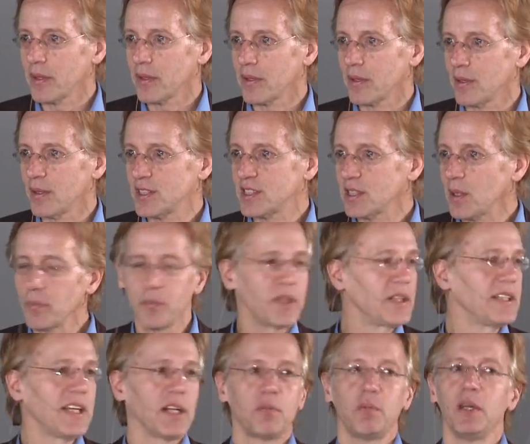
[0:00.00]
it's
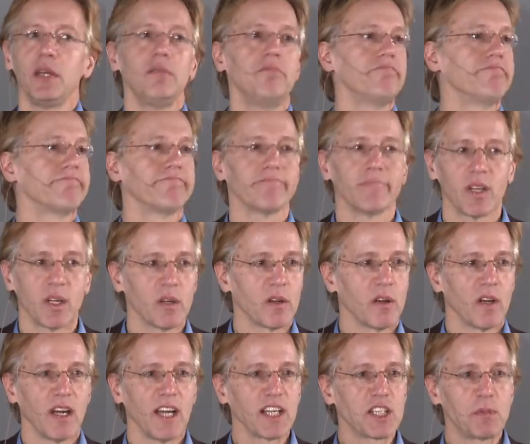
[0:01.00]
something that we
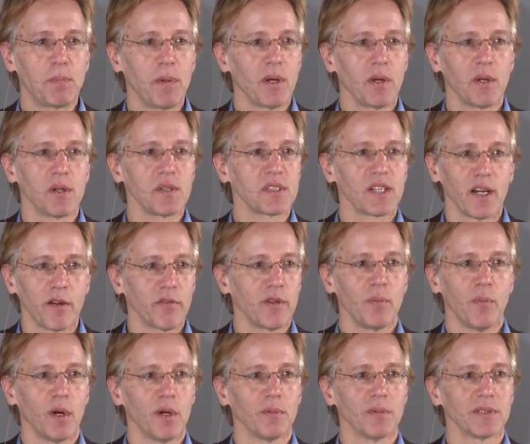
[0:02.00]
experience every
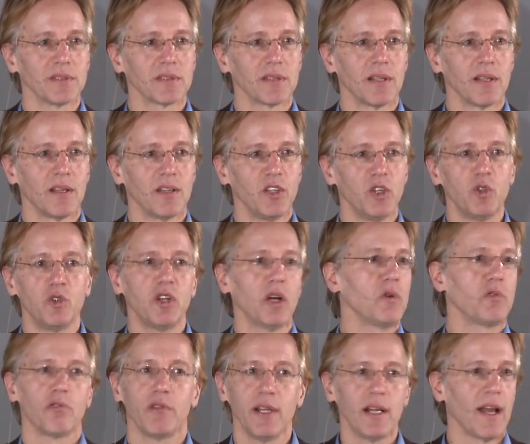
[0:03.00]
moment. You
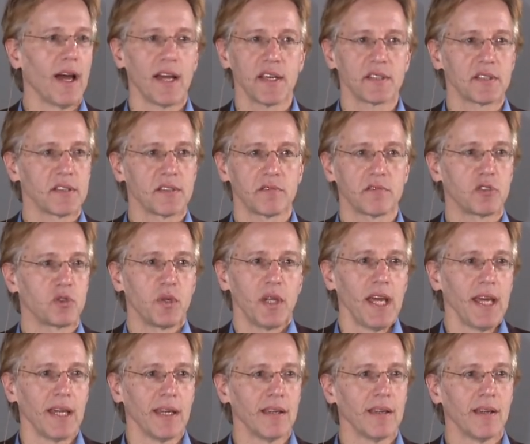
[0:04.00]
don't realize it
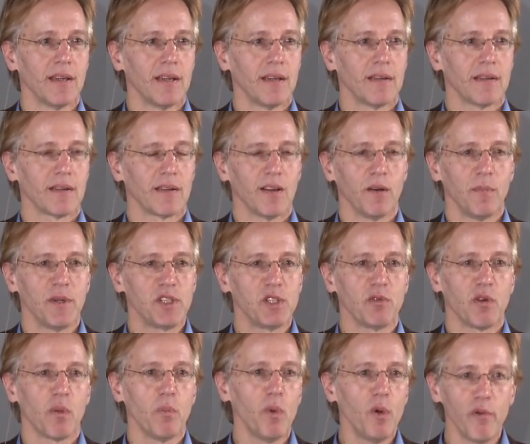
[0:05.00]
today, no, but you
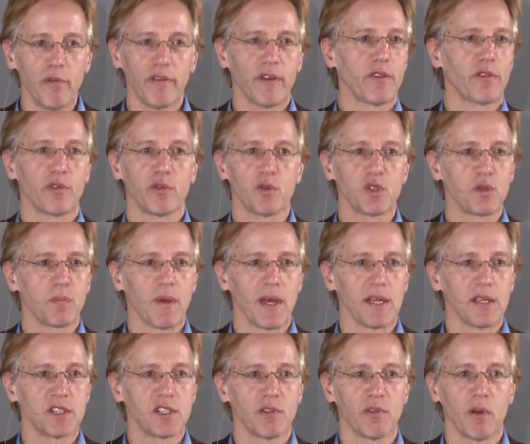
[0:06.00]
were moving through
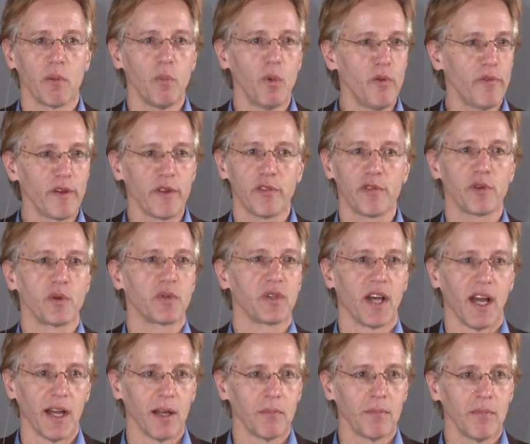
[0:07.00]
space, you were moving through
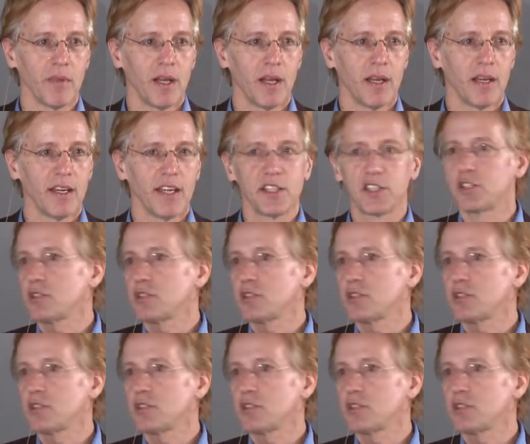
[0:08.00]
time. It's